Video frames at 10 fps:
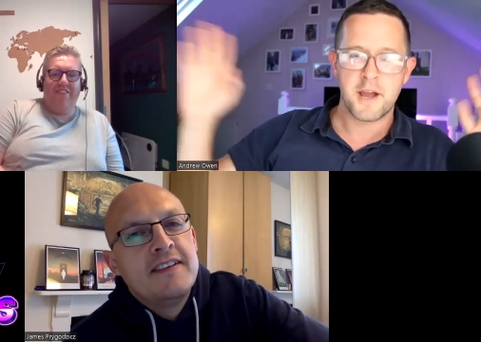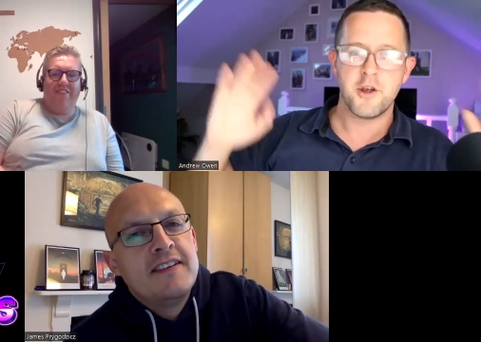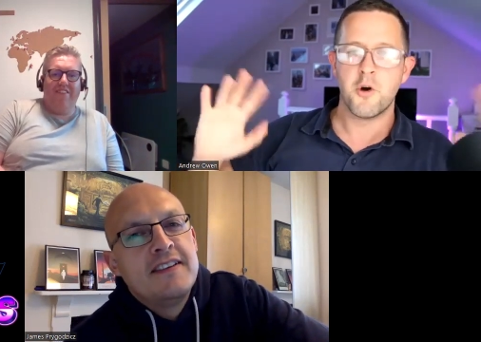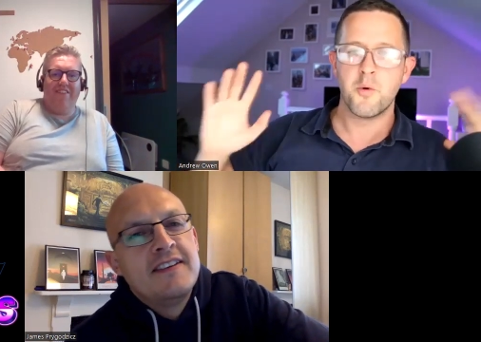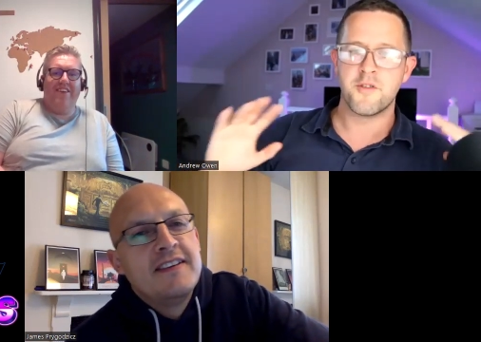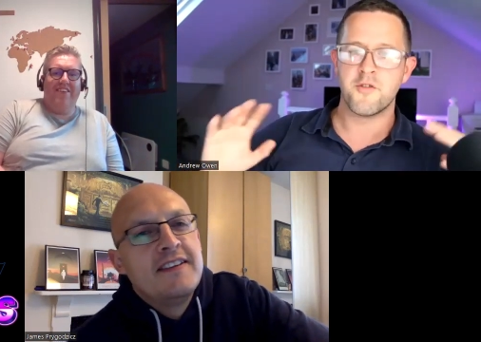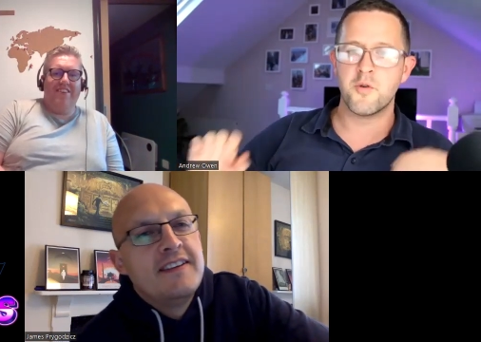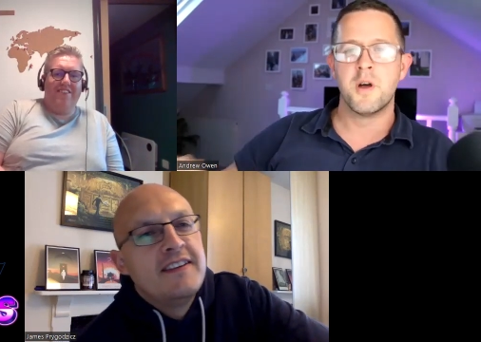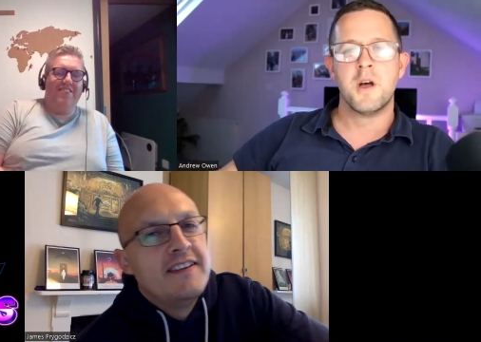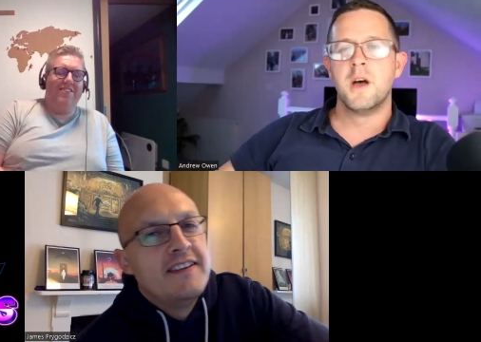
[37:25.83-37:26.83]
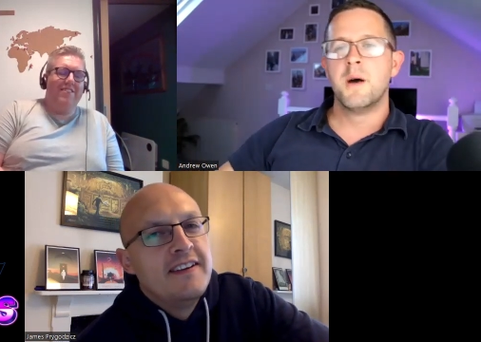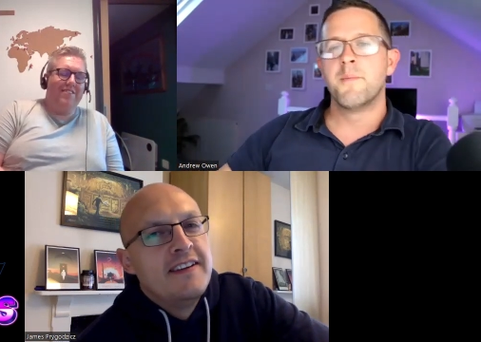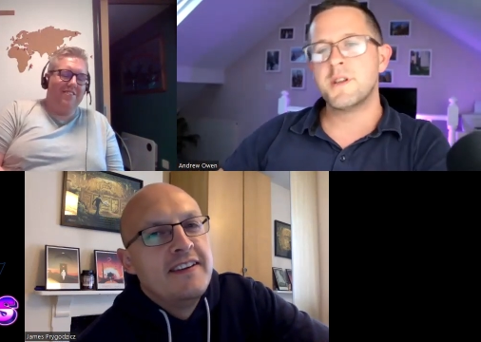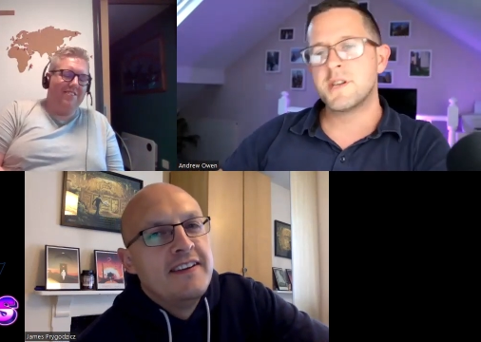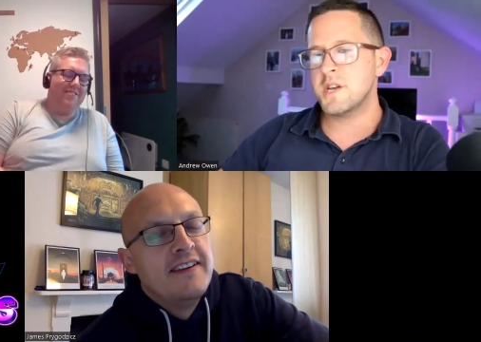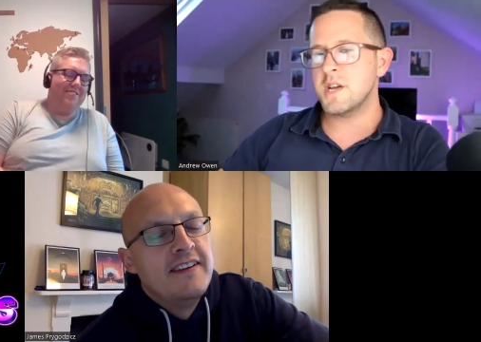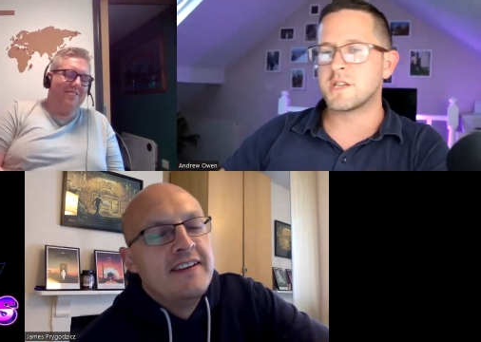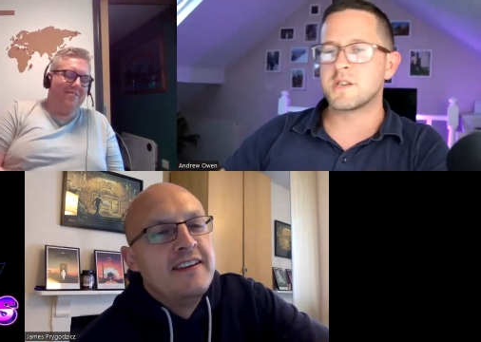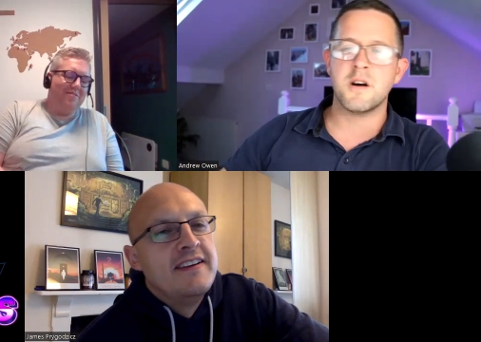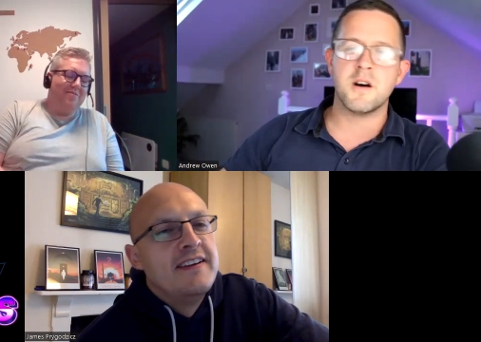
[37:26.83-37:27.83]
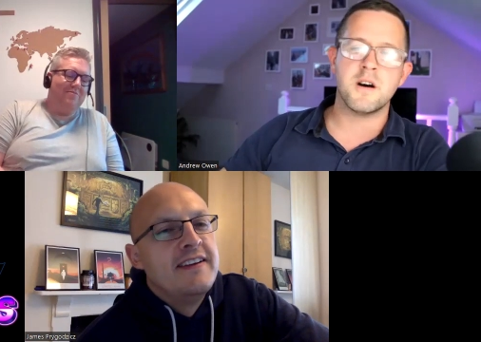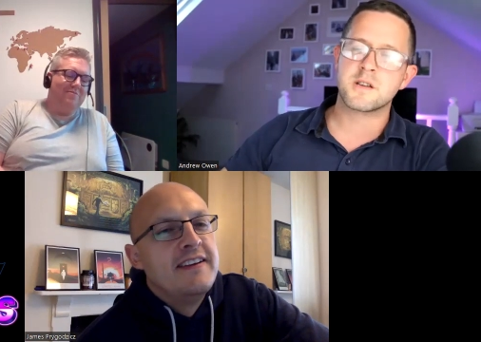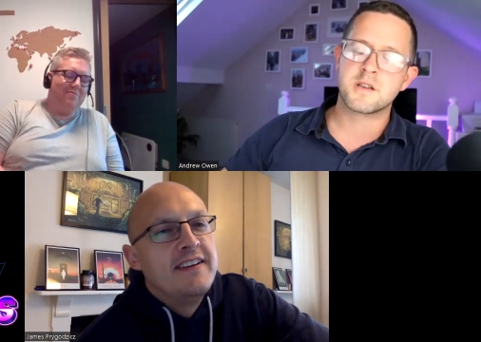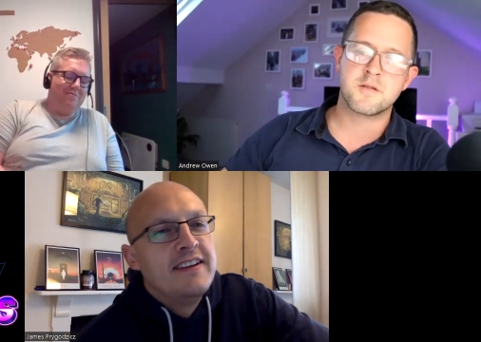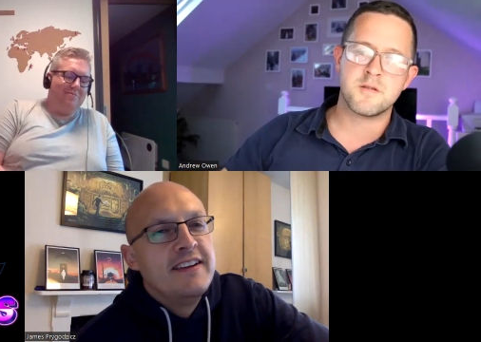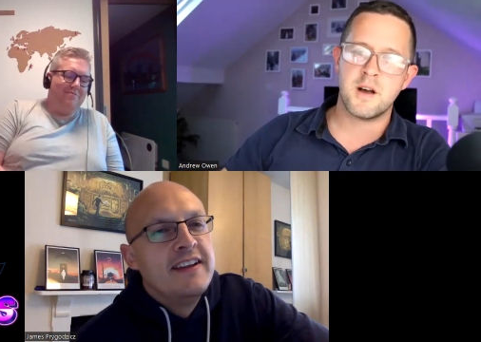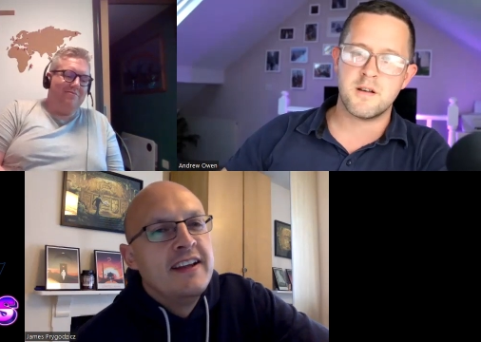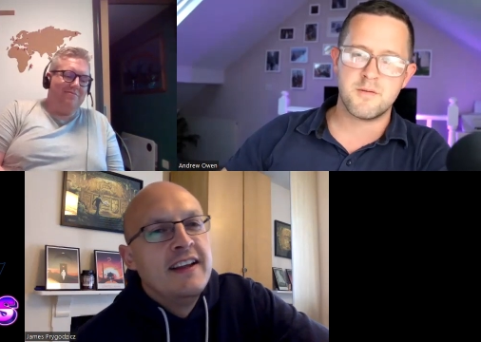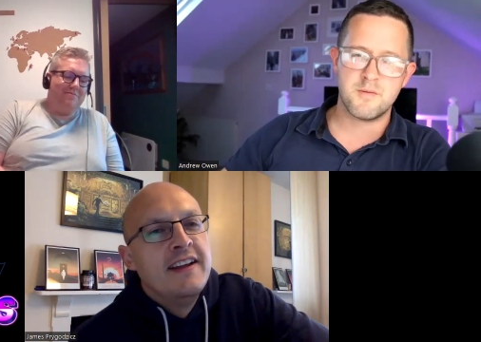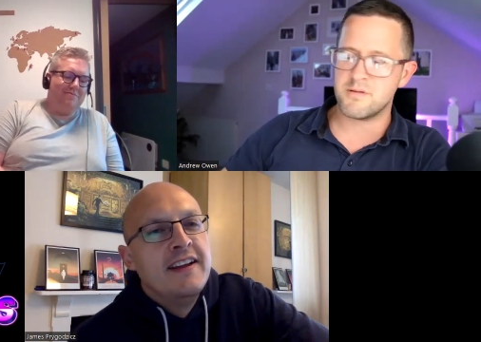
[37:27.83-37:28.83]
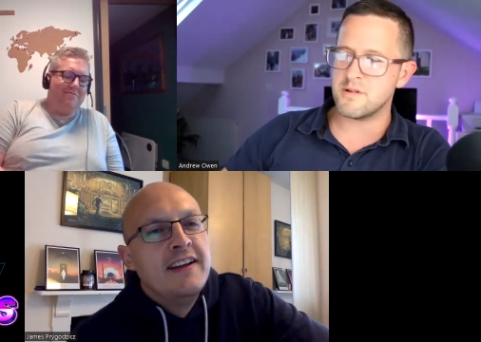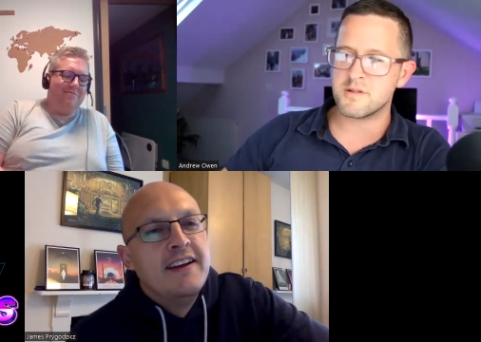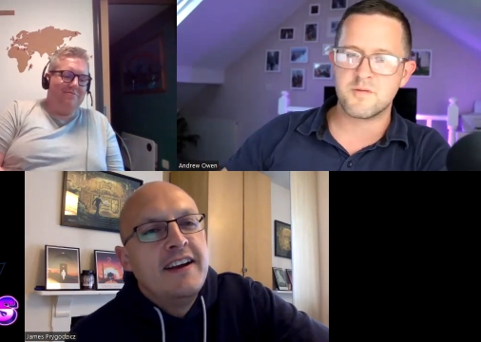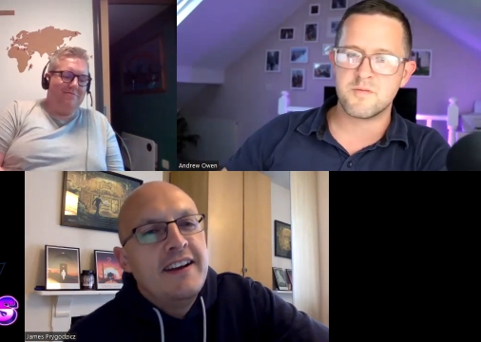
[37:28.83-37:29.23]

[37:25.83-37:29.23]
Speaker 1: I know we yeah. do, but it's just oh, oh